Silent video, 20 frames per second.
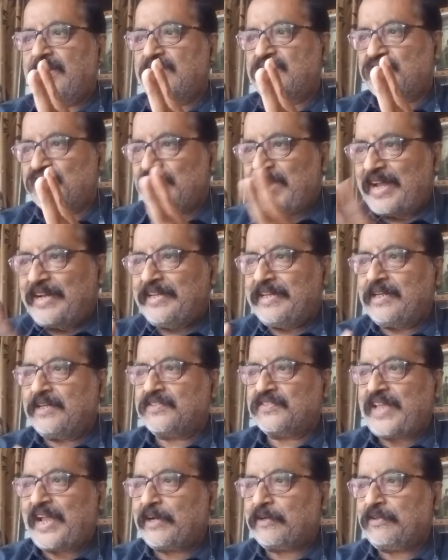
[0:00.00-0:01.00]
stunning
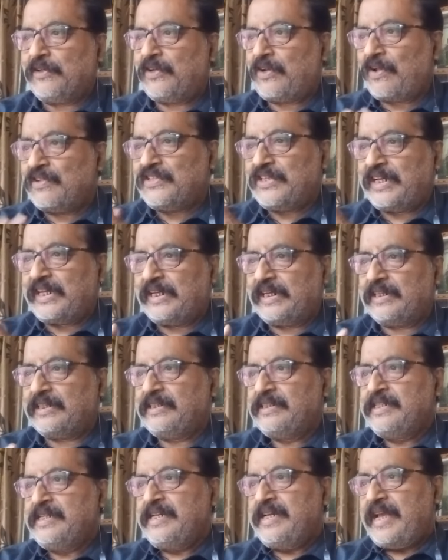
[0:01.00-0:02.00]
psychological
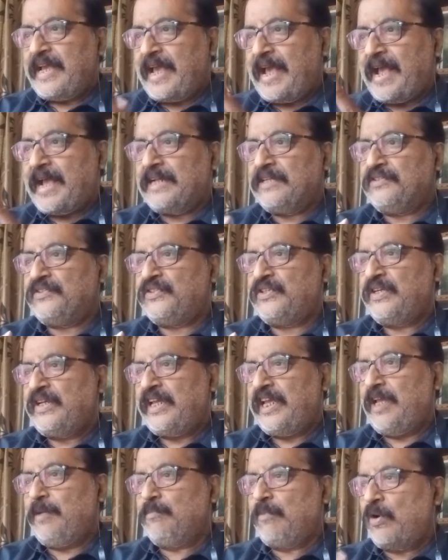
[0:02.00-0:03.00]
and
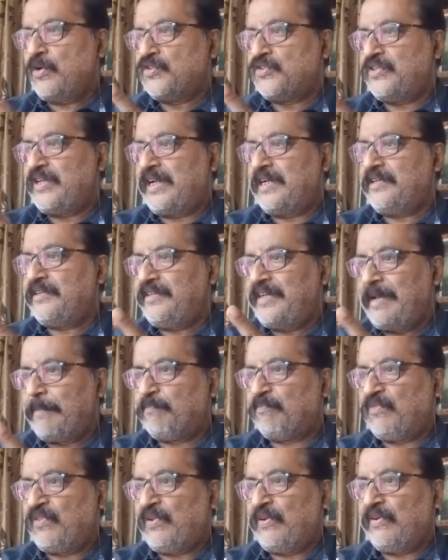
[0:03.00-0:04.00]
emotional
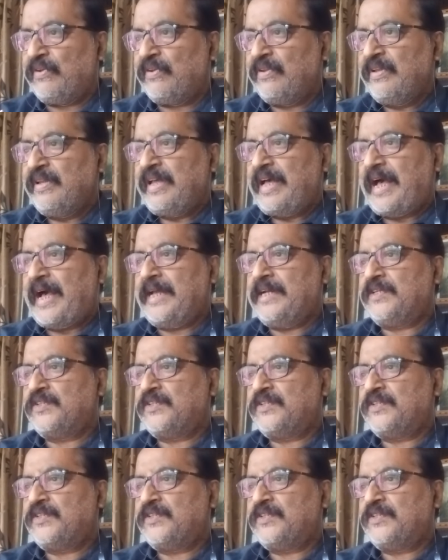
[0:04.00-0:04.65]
depth and